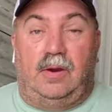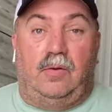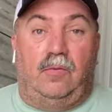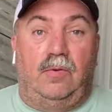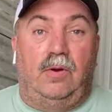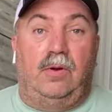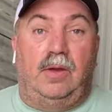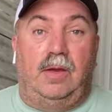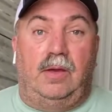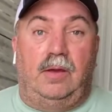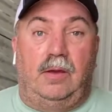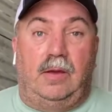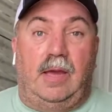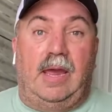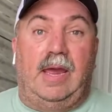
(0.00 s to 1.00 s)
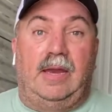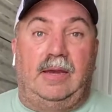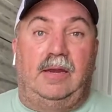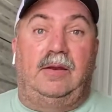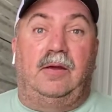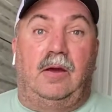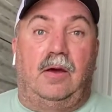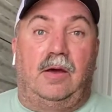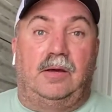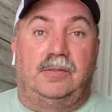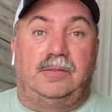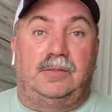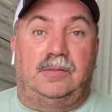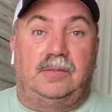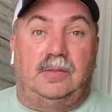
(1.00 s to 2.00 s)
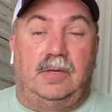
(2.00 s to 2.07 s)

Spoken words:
are really handy to us.